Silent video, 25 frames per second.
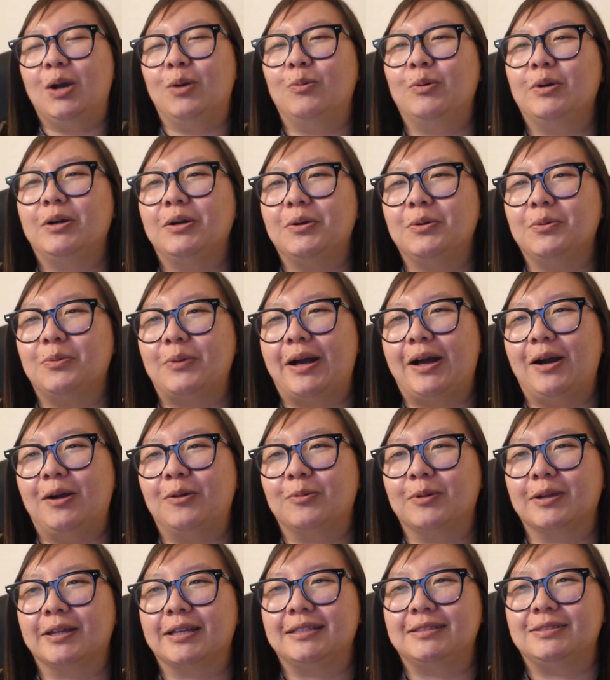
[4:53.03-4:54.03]
Well,
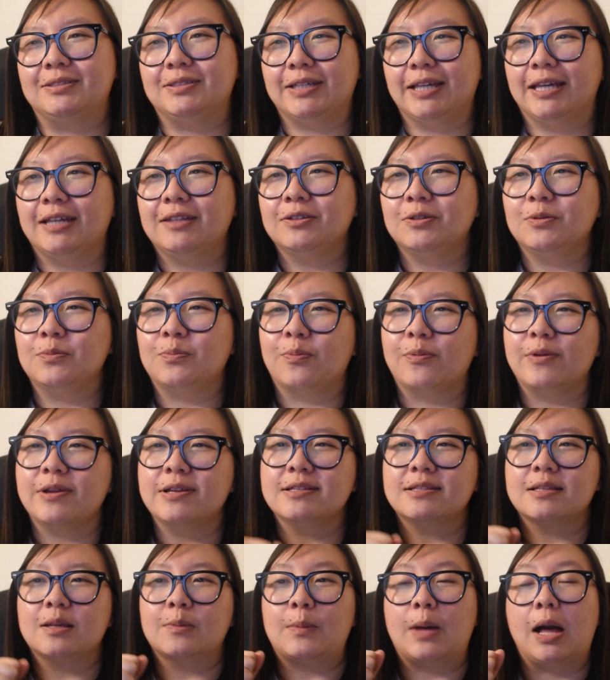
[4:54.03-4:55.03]
while working together,
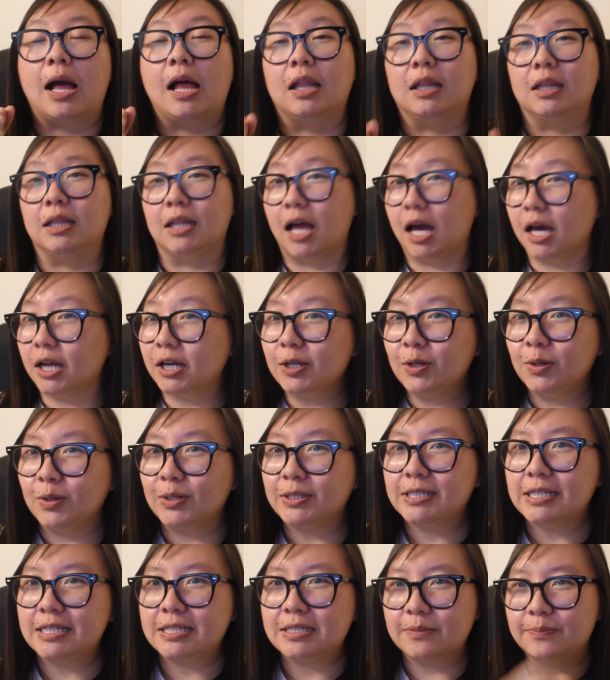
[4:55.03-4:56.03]
brings up a lot of
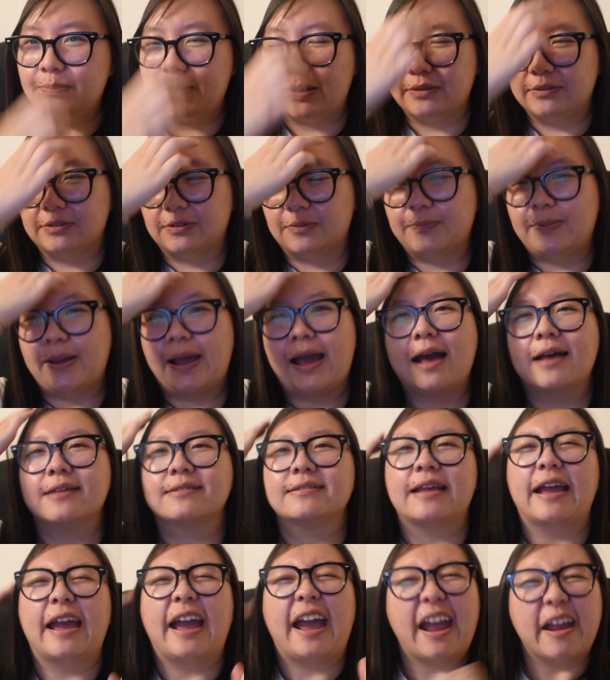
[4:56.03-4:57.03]
questions about their
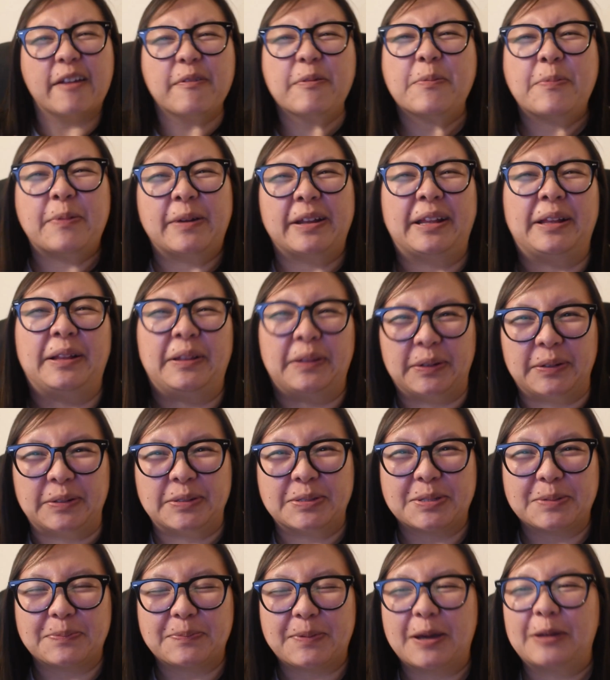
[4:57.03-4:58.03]
past. Everybody
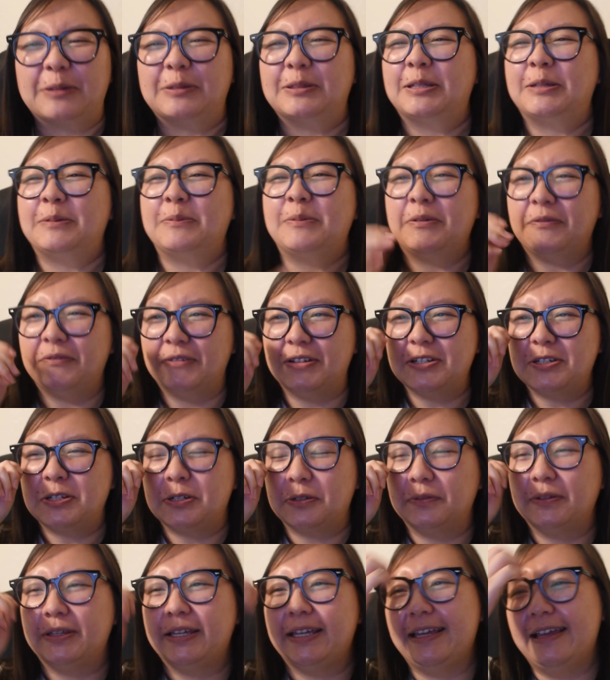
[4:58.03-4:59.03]
learns about them
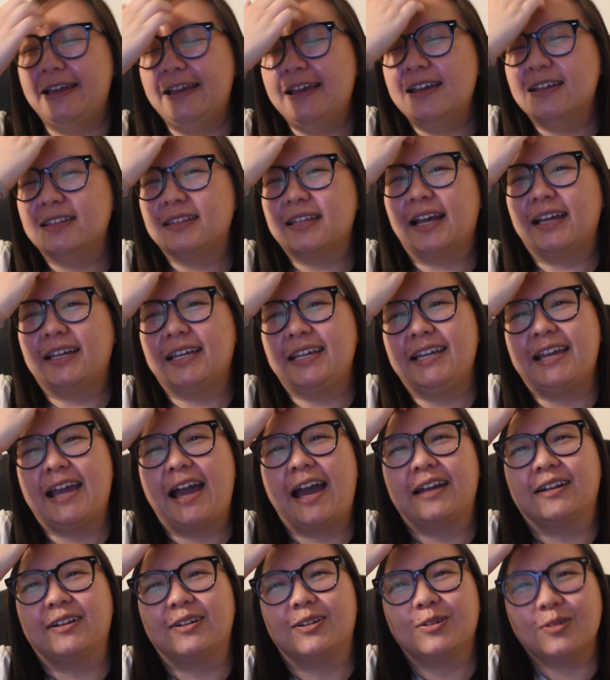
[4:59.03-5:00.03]
eventually, that he
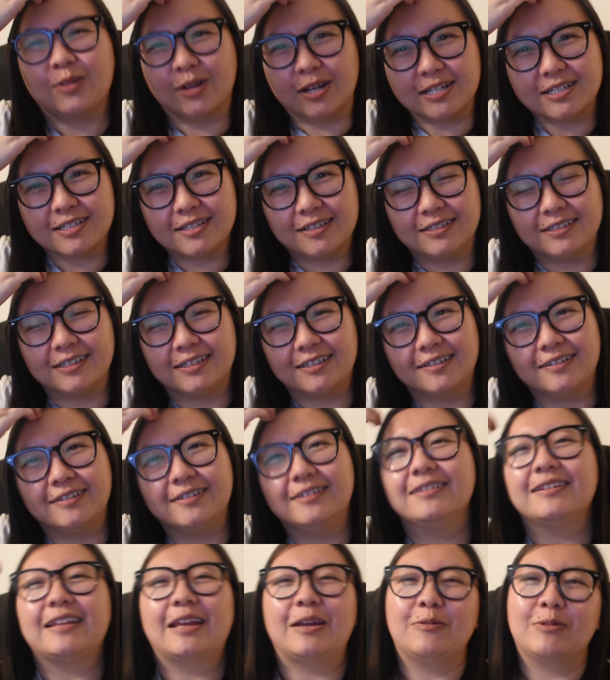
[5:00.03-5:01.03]
had a crush on
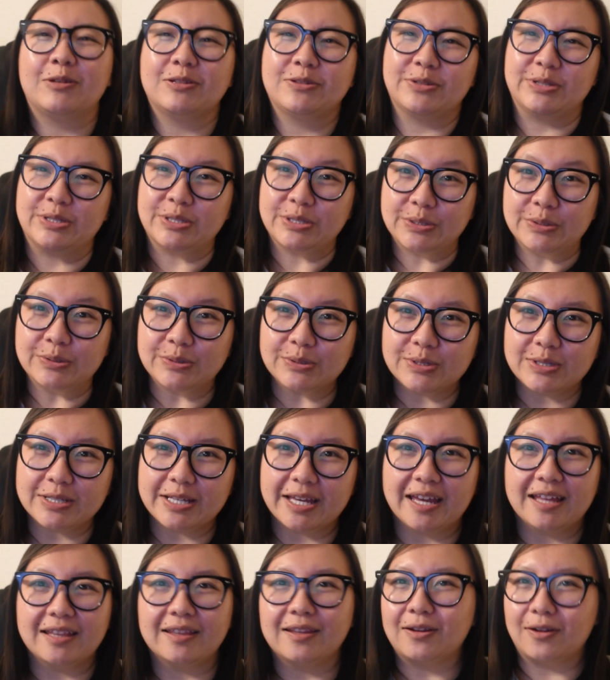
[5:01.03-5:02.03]
her, they went to school
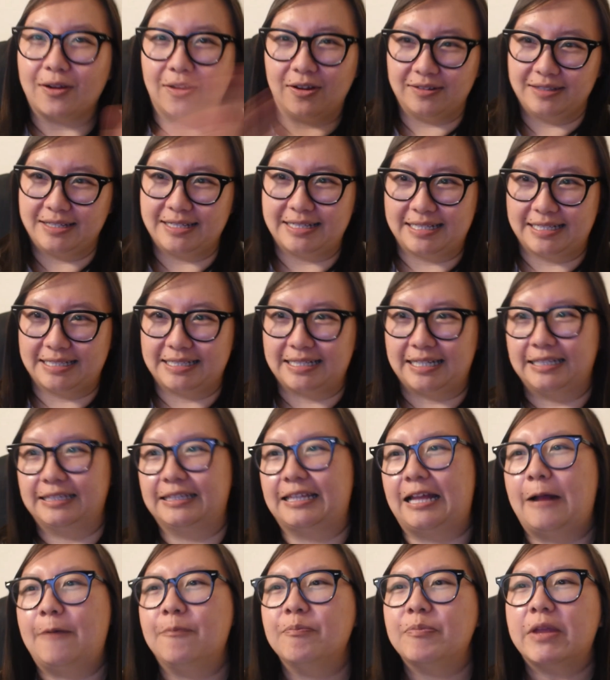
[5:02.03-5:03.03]
together, all these things like
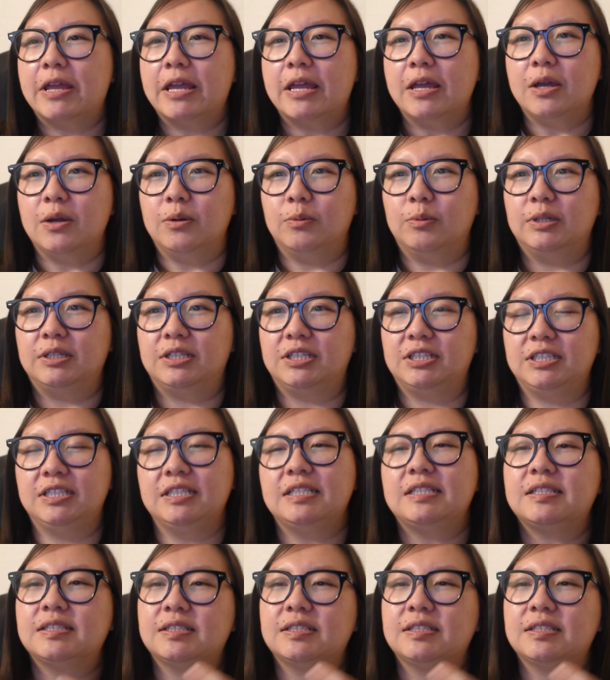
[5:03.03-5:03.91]
that. Which she